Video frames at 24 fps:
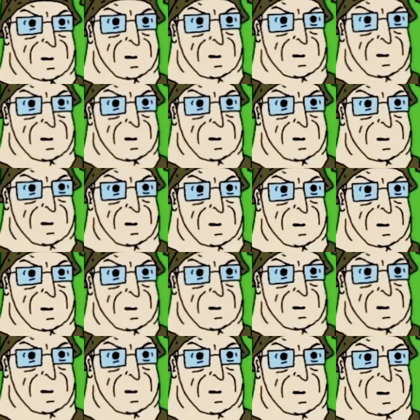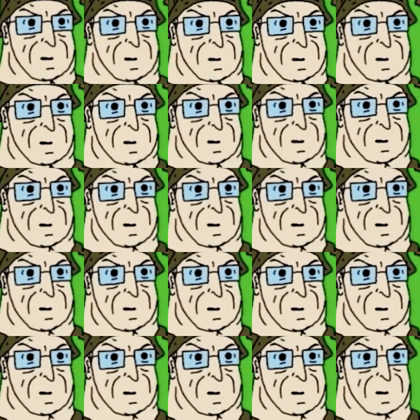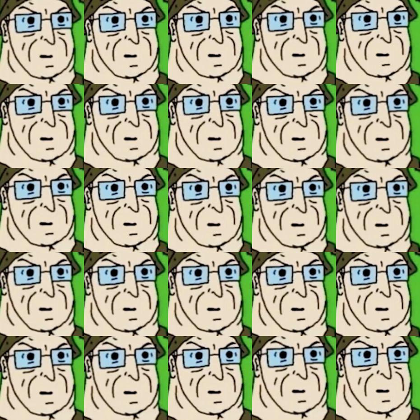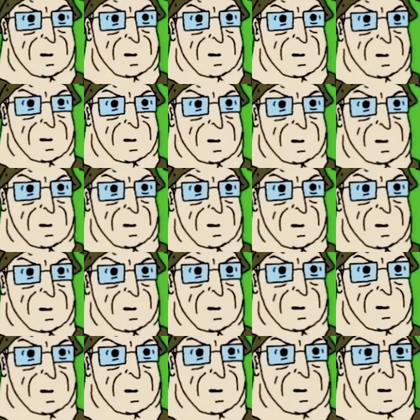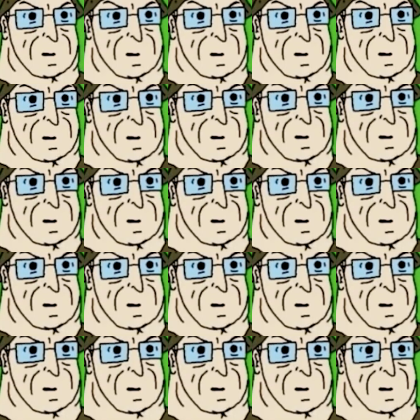This person isn't speaking.